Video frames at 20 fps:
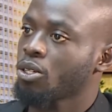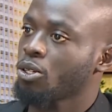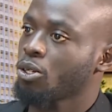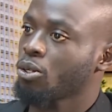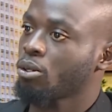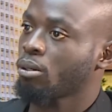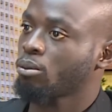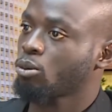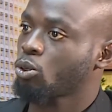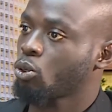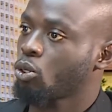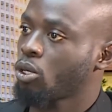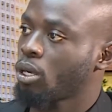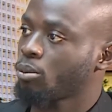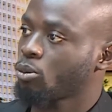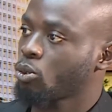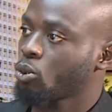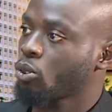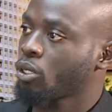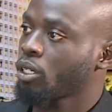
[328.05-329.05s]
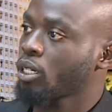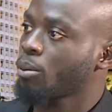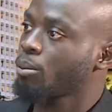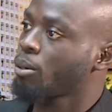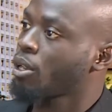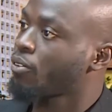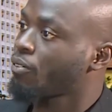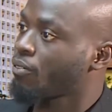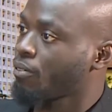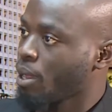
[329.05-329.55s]
I'm talking
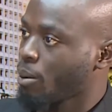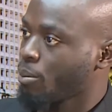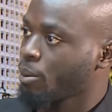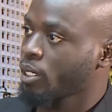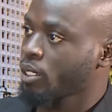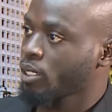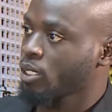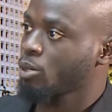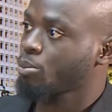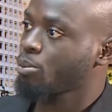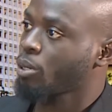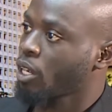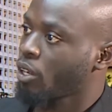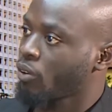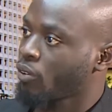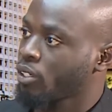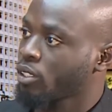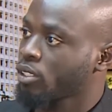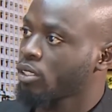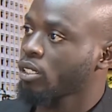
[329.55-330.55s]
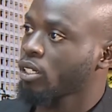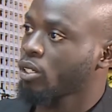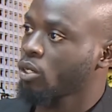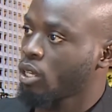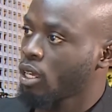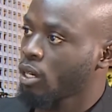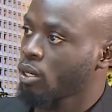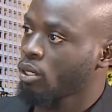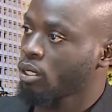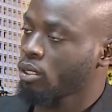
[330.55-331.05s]
about families, parents,
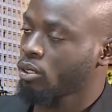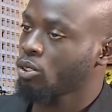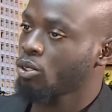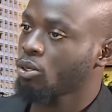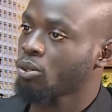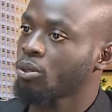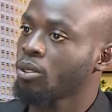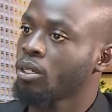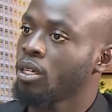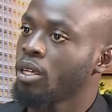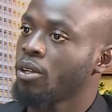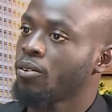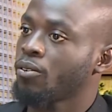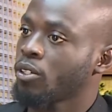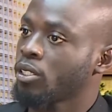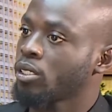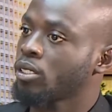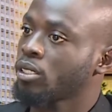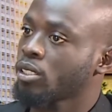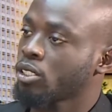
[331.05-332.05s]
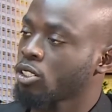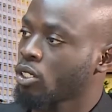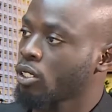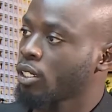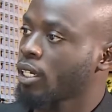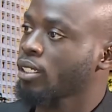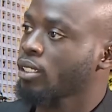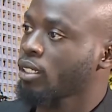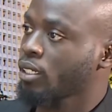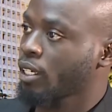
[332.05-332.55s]
and for instance, in the
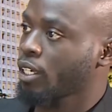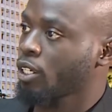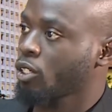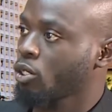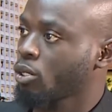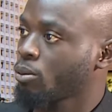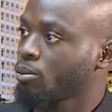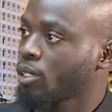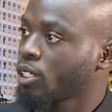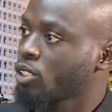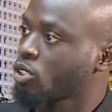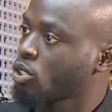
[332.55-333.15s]
United Kingdom, there's